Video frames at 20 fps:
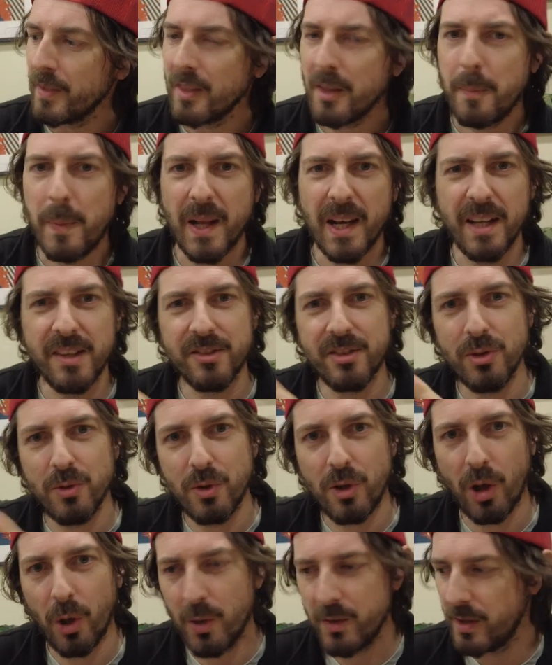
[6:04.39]
The pellets
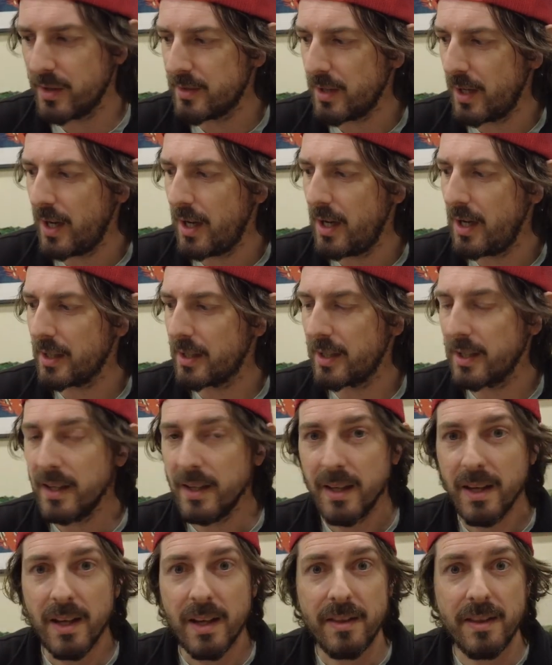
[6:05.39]
do glow in the dark.
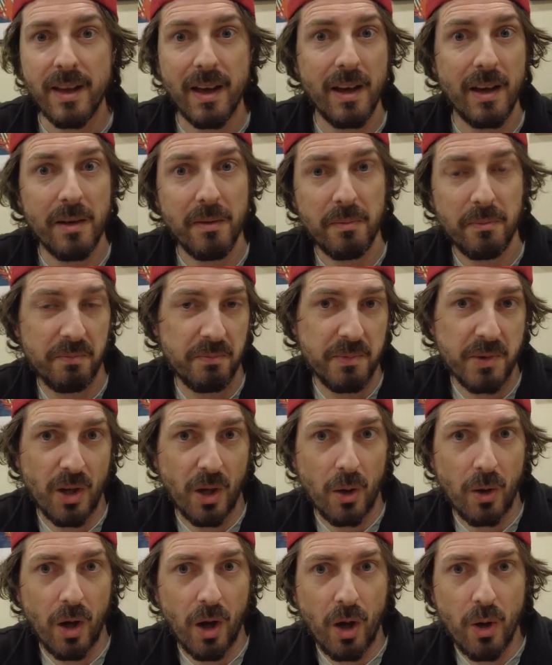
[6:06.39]
They're, you
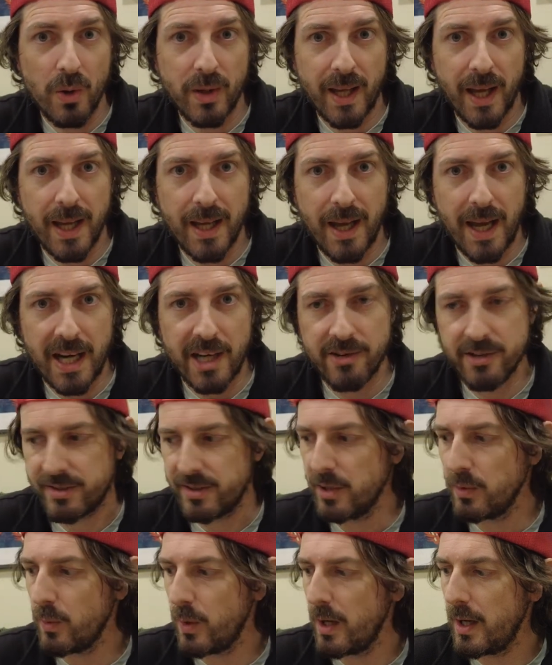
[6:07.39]
know, okay
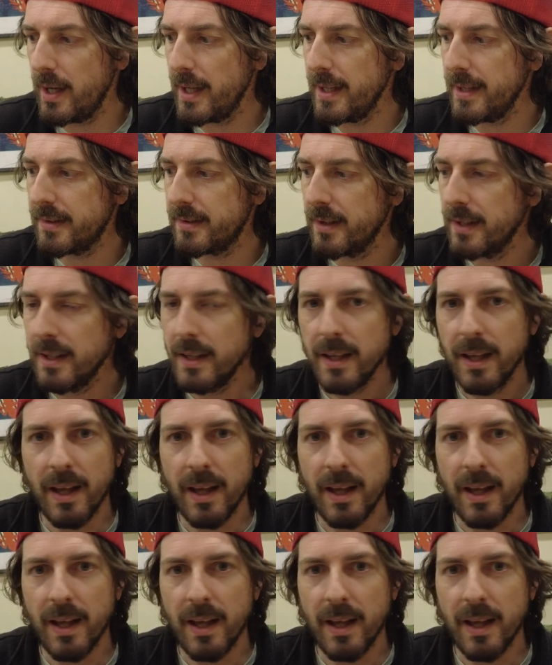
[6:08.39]
accuracy-wise.